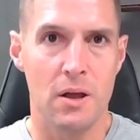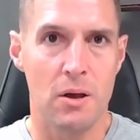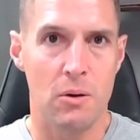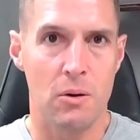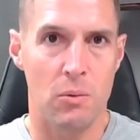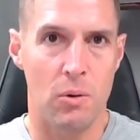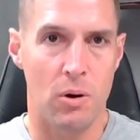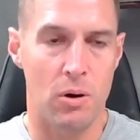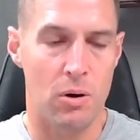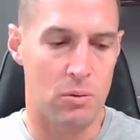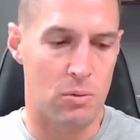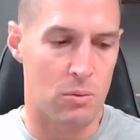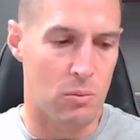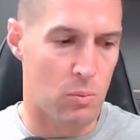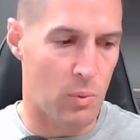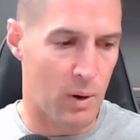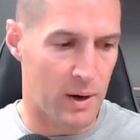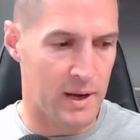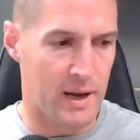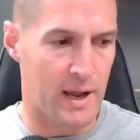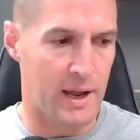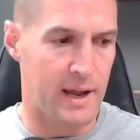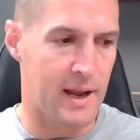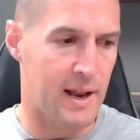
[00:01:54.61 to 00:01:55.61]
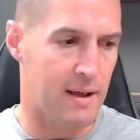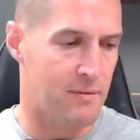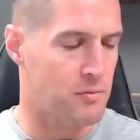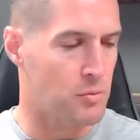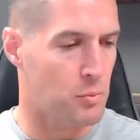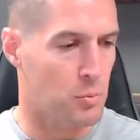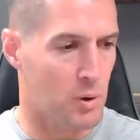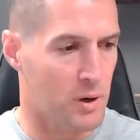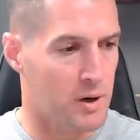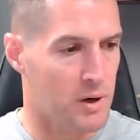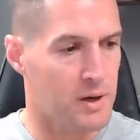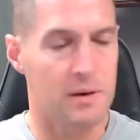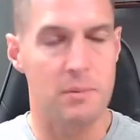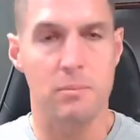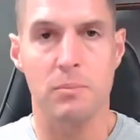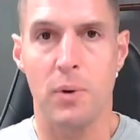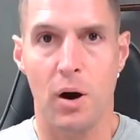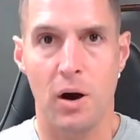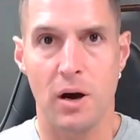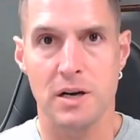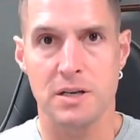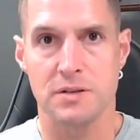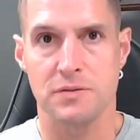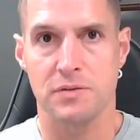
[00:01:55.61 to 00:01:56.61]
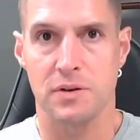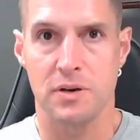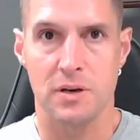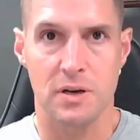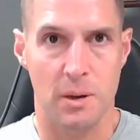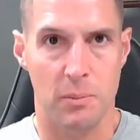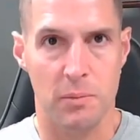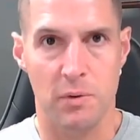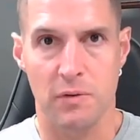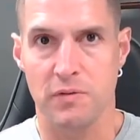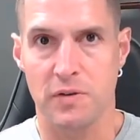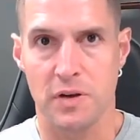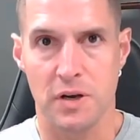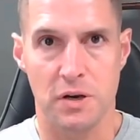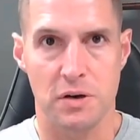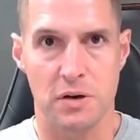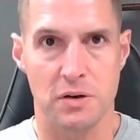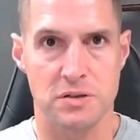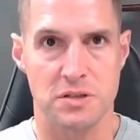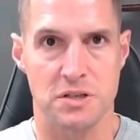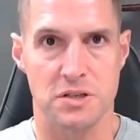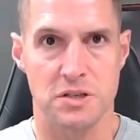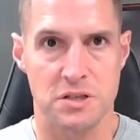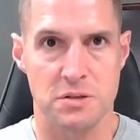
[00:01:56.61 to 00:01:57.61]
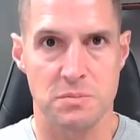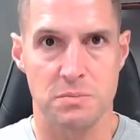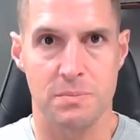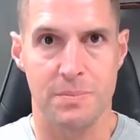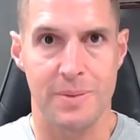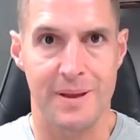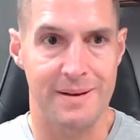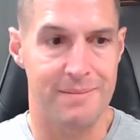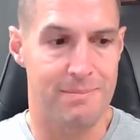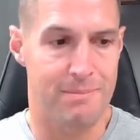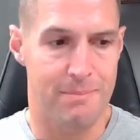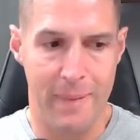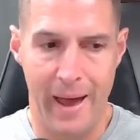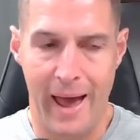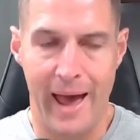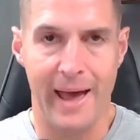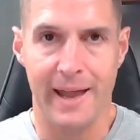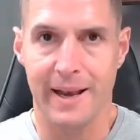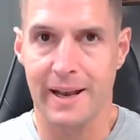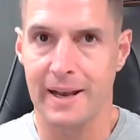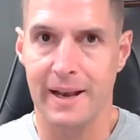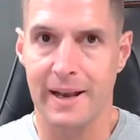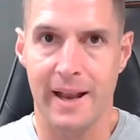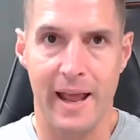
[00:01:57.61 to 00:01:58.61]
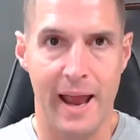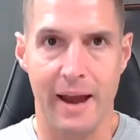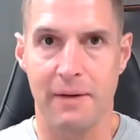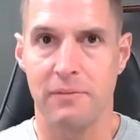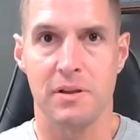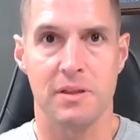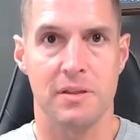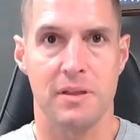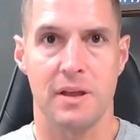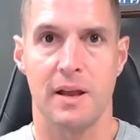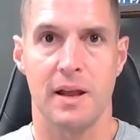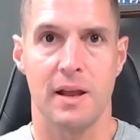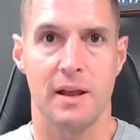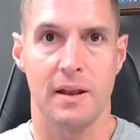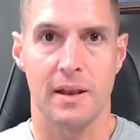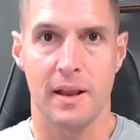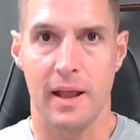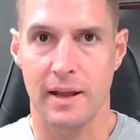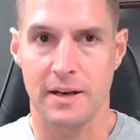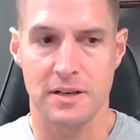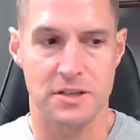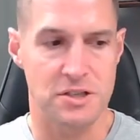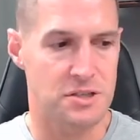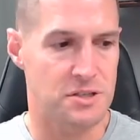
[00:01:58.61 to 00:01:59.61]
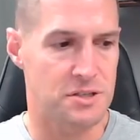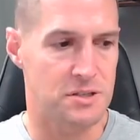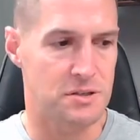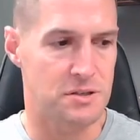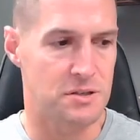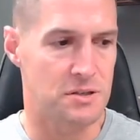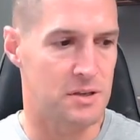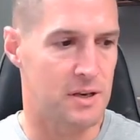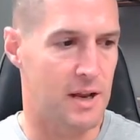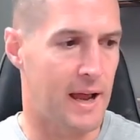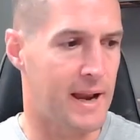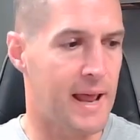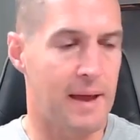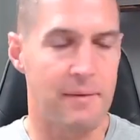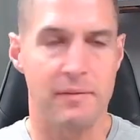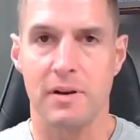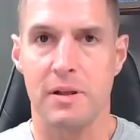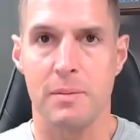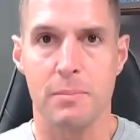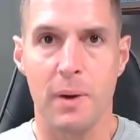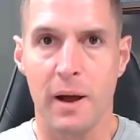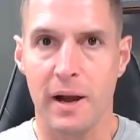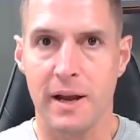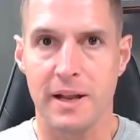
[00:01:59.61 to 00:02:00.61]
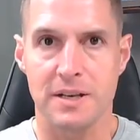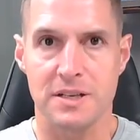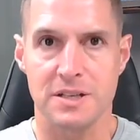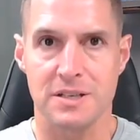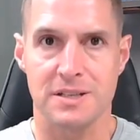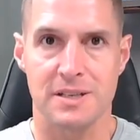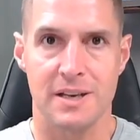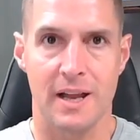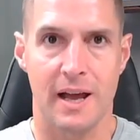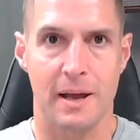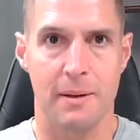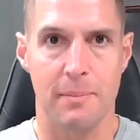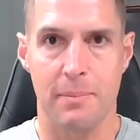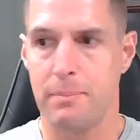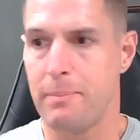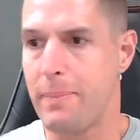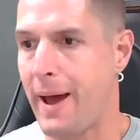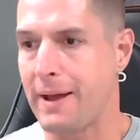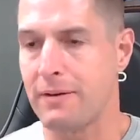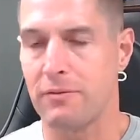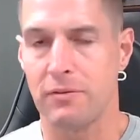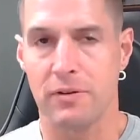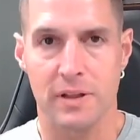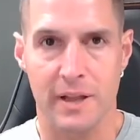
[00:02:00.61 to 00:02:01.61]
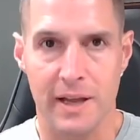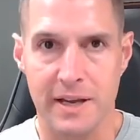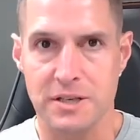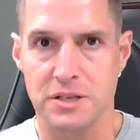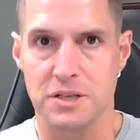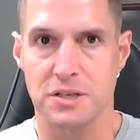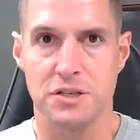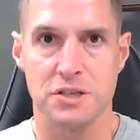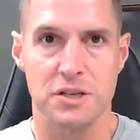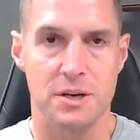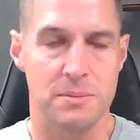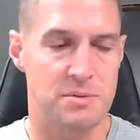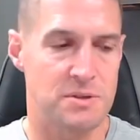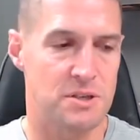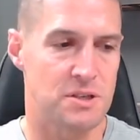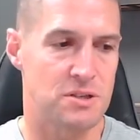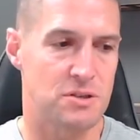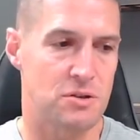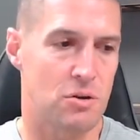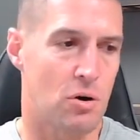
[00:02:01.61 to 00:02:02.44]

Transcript: Well, one night after working in bars for a number of years and just being mad at everything, like just not having any money, just not bad relationships, just